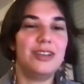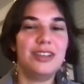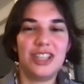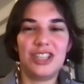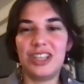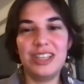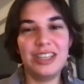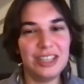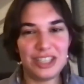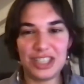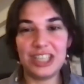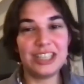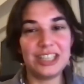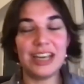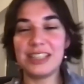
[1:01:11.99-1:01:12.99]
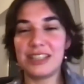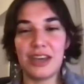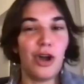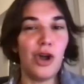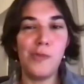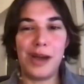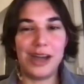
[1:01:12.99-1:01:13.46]
She does the
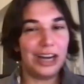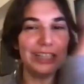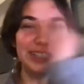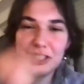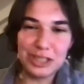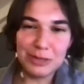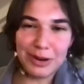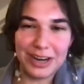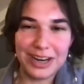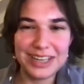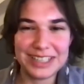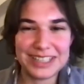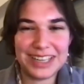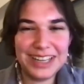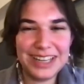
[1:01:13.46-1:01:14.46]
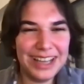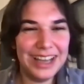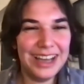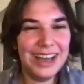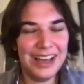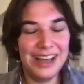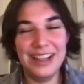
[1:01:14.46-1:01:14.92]
whole biology part
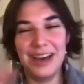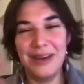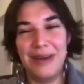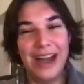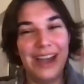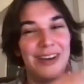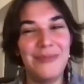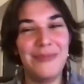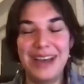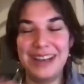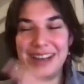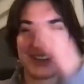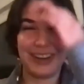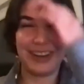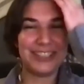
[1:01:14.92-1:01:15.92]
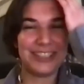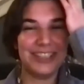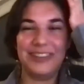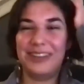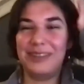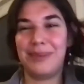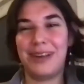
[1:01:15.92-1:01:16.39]
and the biomedical
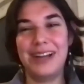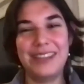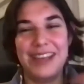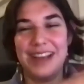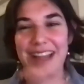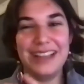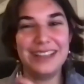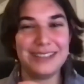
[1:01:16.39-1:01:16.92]
engineering part that I